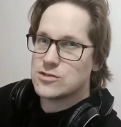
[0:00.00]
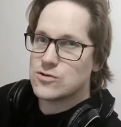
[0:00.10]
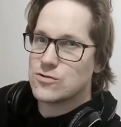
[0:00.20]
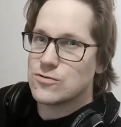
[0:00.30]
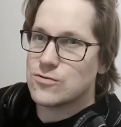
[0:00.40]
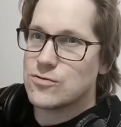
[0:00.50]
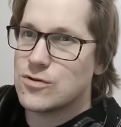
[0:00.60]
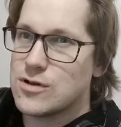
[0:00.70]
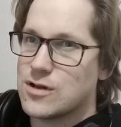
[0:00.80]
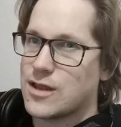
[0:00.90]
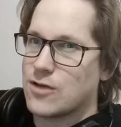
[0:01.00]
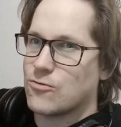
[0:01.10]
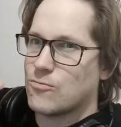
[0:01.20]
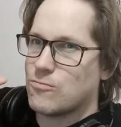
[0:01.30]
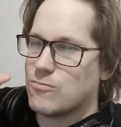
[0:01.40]
so like
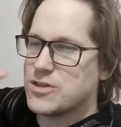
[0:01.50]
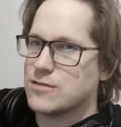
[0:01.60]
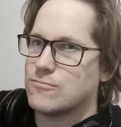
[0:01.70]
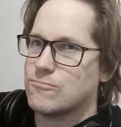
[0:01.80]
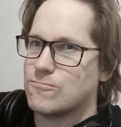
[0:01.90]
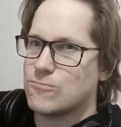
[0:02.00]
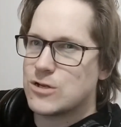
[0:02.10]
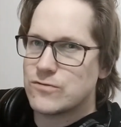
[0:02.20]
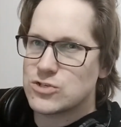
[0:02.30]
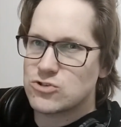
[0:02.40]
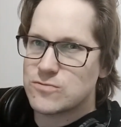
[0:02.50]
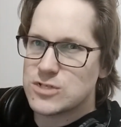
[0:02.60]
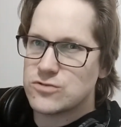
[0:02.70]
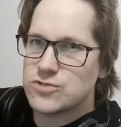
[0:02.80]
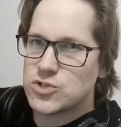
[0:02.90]
when whatever script
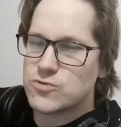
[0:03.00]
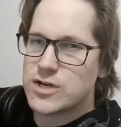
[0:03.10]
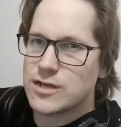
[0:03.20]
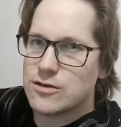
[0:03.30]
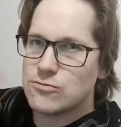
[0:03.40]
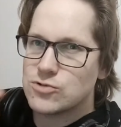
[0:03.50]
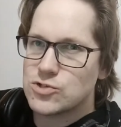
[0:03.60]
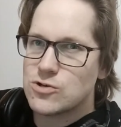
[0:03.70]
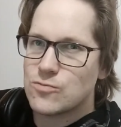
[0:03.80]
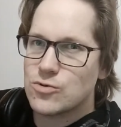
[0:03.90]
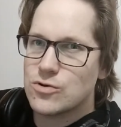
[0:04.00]
is finished running, it will stop